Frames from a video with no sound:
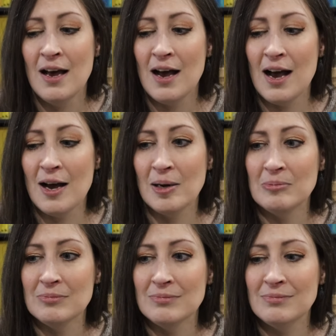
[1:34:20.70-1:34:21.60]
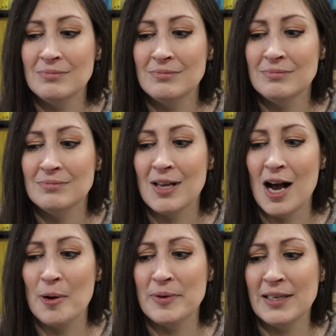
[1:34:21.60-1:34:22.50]
Um,
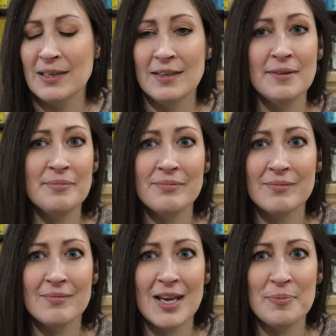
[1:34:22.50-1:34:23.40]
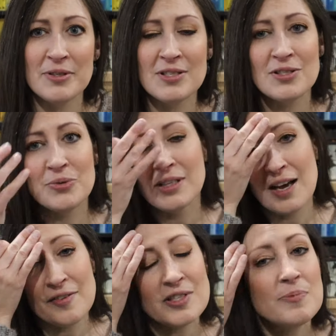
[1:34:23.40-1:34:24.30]
I'll be able to do a
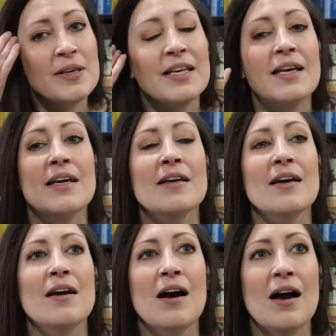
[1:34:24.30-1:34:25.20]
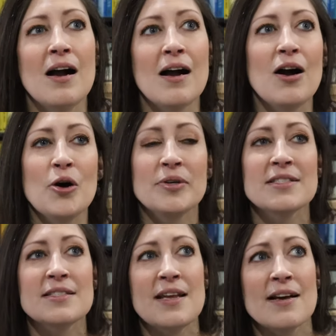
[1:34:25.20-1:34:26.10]
lot of spinning.
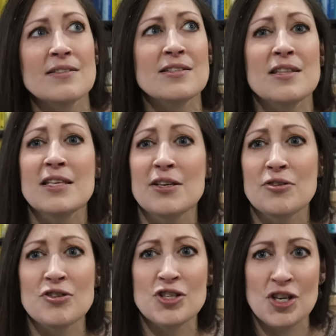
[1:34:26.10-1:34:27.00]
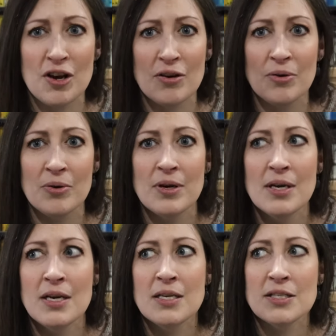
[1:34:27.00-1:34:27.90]
Owen's next theater show
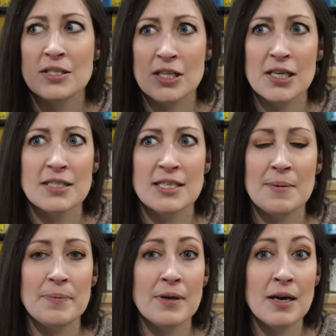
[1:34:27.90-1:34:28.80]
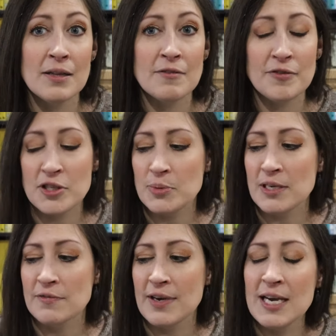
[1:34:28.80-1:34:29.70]
starts up uh, the first
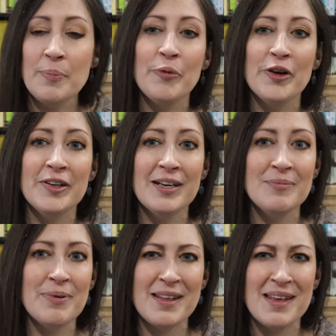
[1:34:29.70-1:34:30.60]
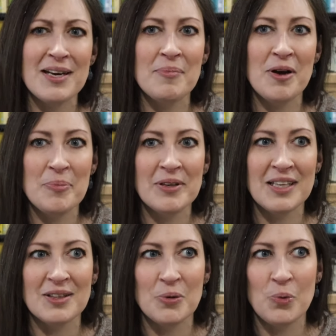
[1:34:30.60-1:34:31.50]
week of April. And by then, I'm hoping
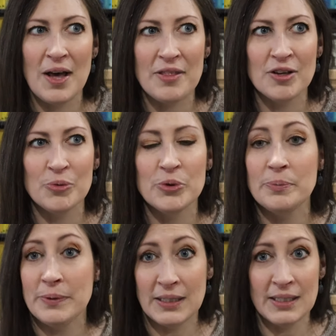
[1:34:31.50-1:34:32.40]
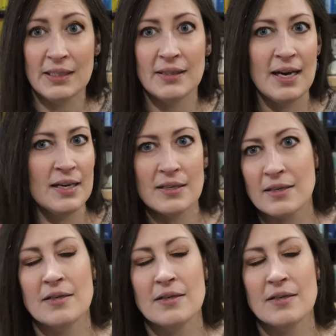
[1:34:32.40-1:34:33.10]
that the weather will be like